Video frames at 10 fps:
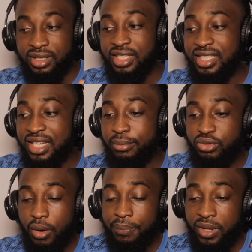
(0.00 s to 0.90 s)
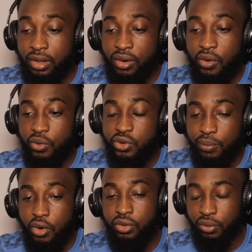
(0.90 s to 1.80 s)
CJ name dropping
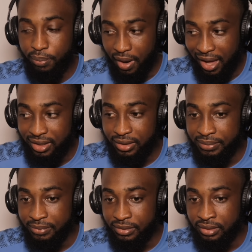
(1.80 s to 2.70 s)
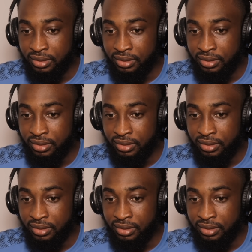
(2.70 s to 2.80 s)
Odumodu Black